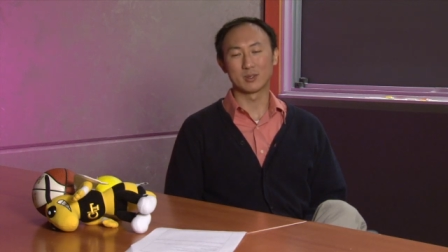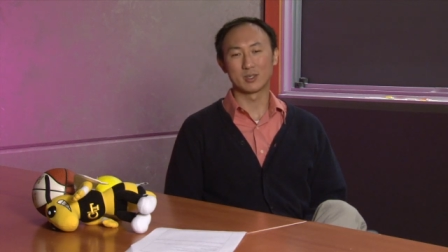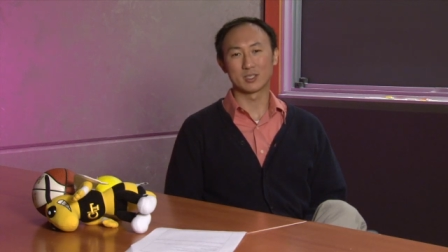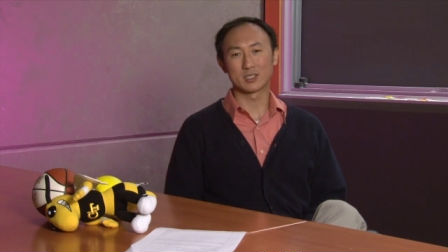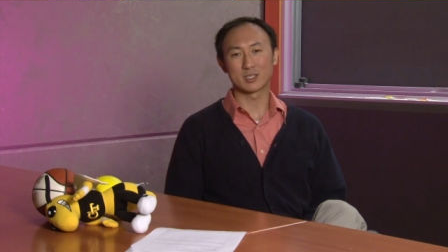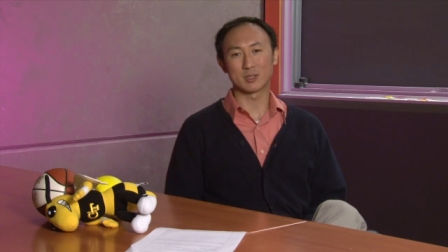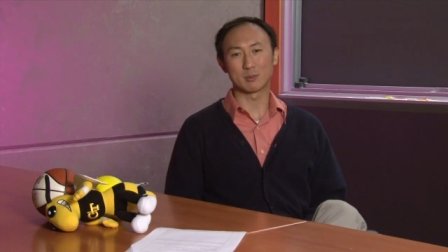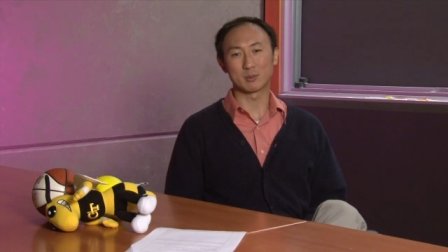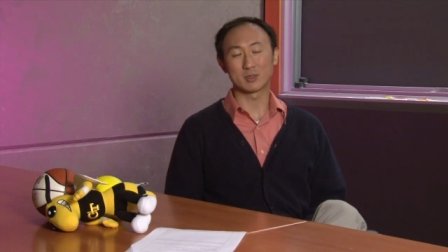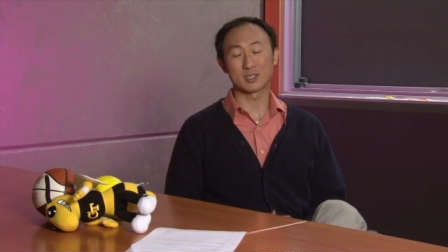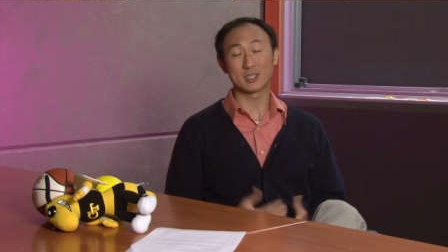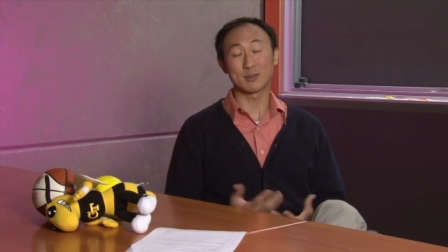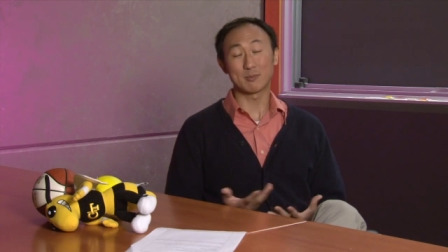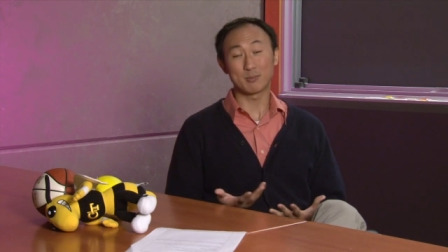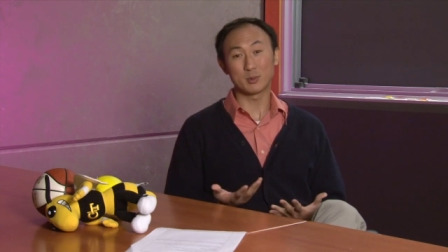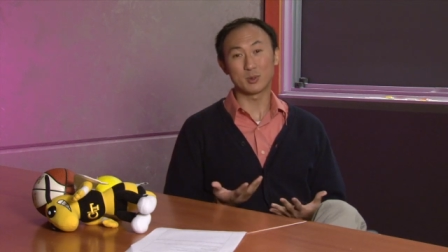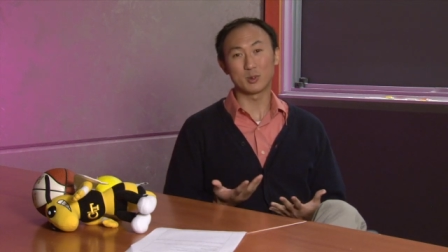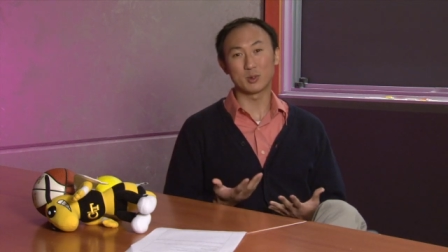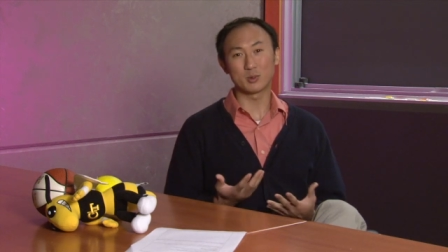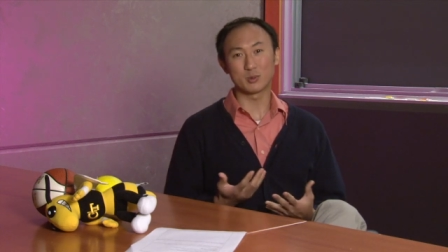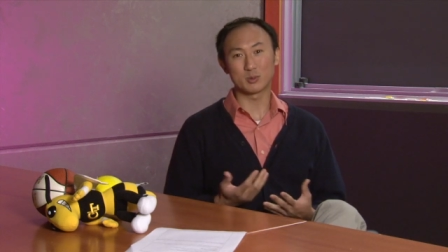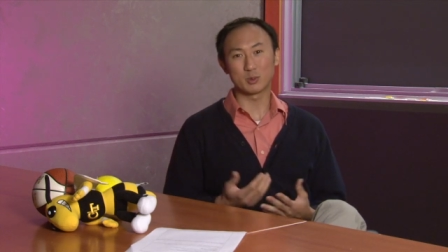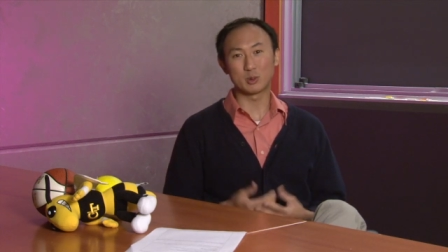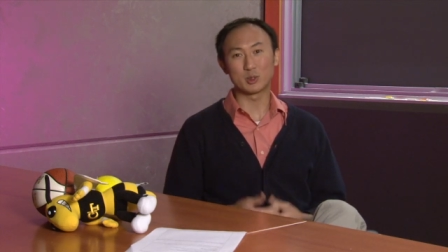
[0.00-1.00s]
some
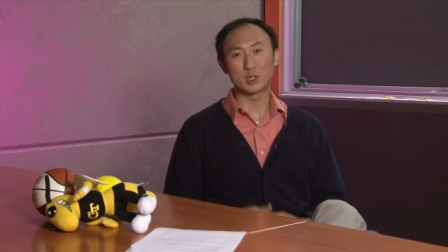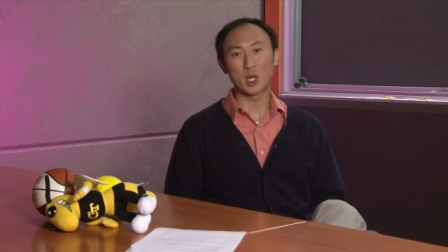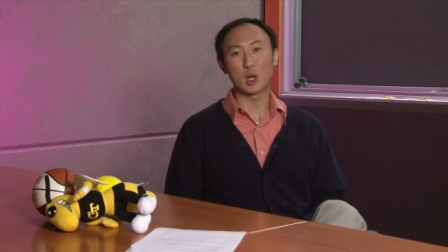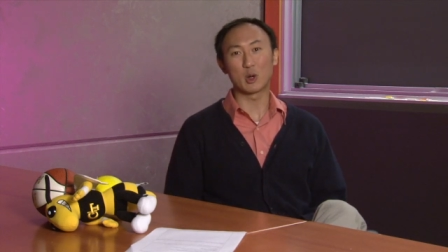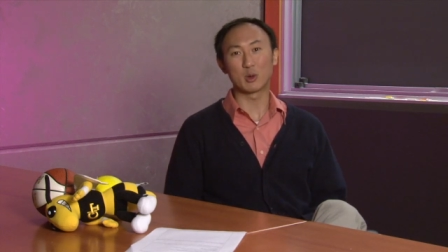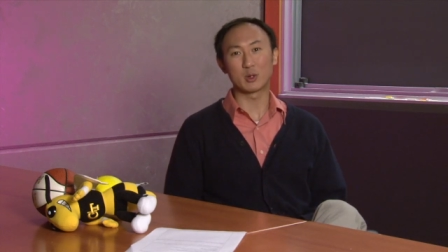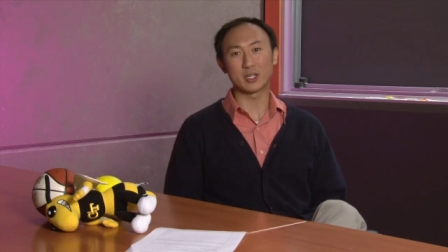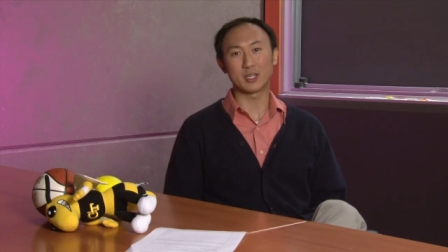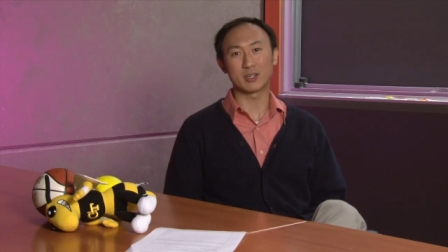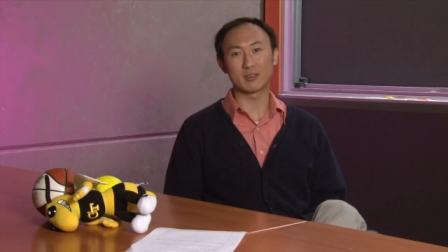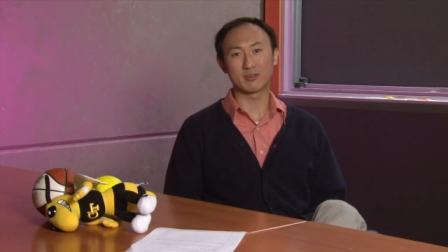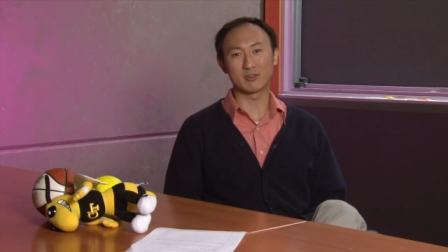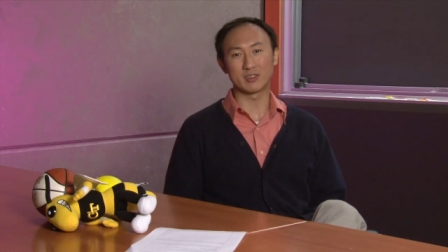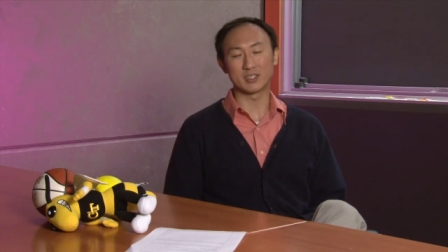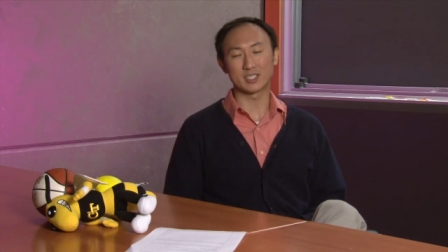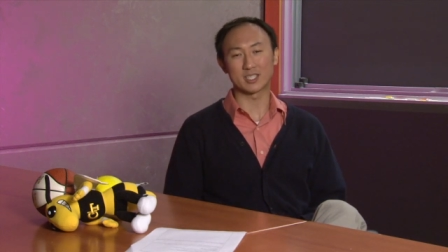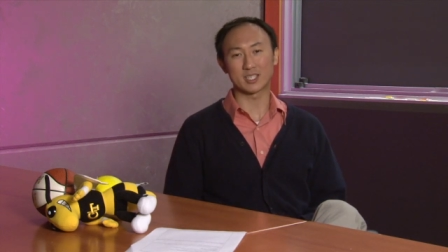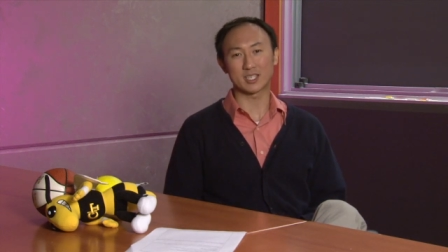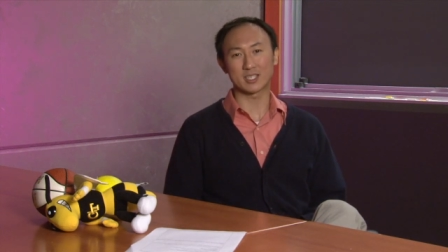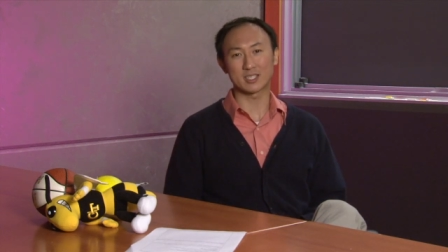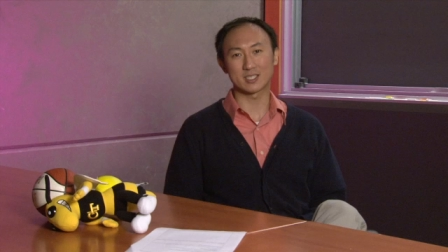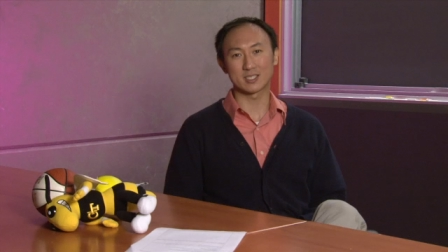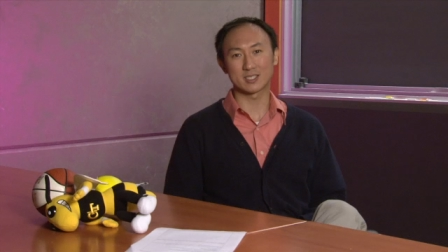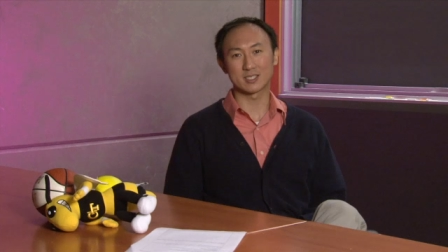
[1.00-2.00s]
simple Newtonian
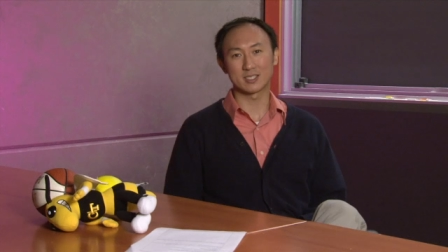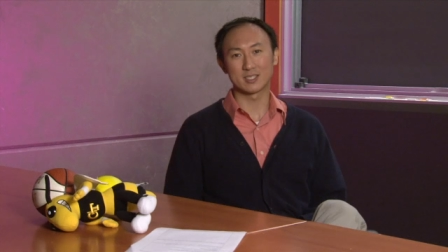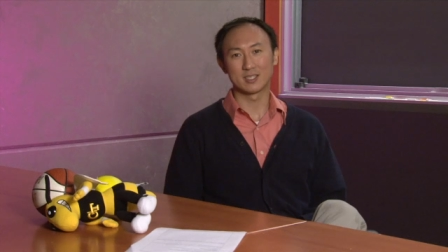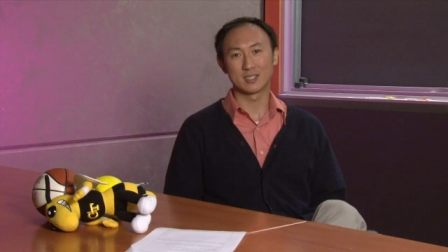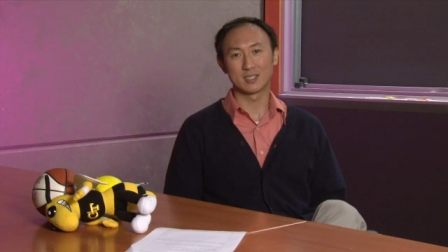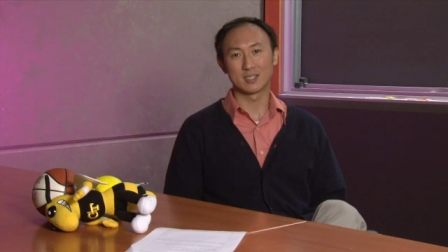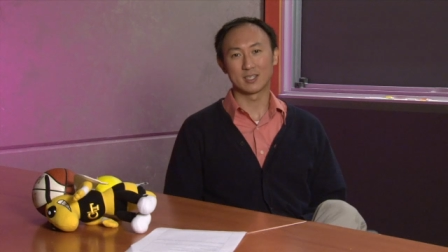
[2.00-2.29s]
physics